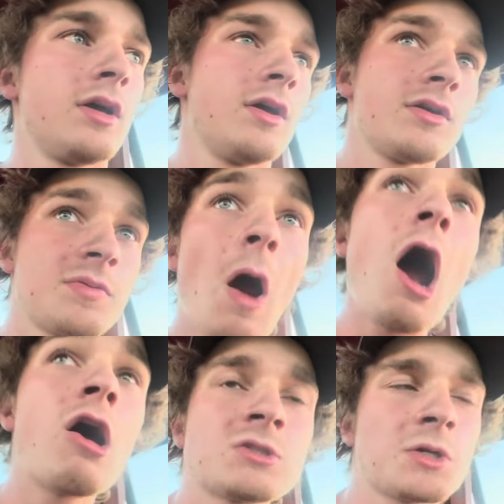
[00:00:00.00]

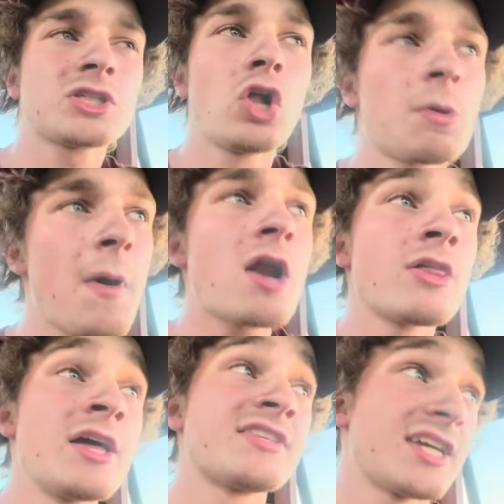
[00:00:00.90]
Tomorrow's supposed to look better than
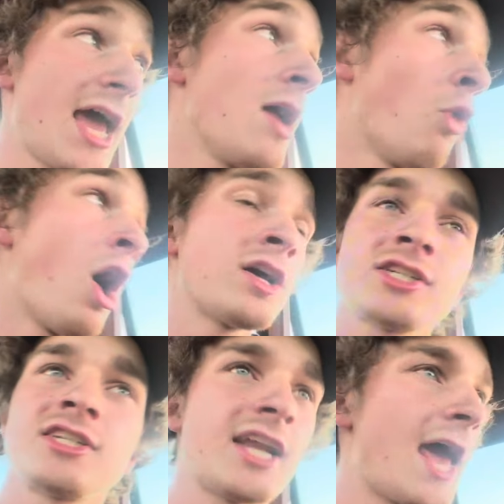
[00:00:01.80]
today was.
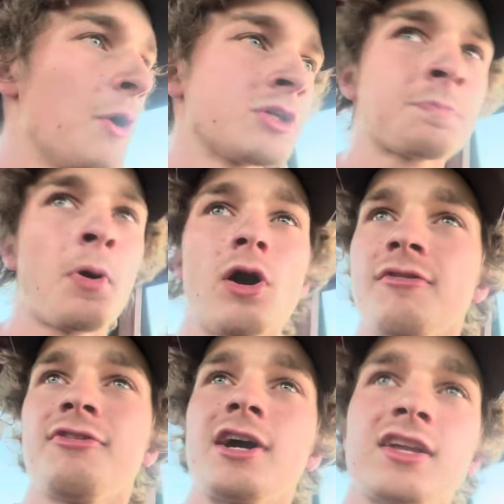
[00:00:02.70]
Today was
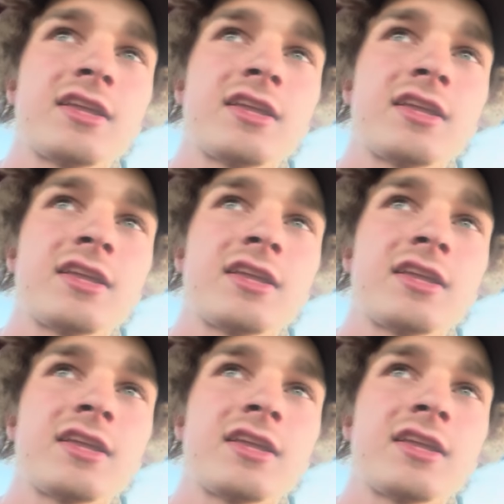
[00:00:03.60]
perfect.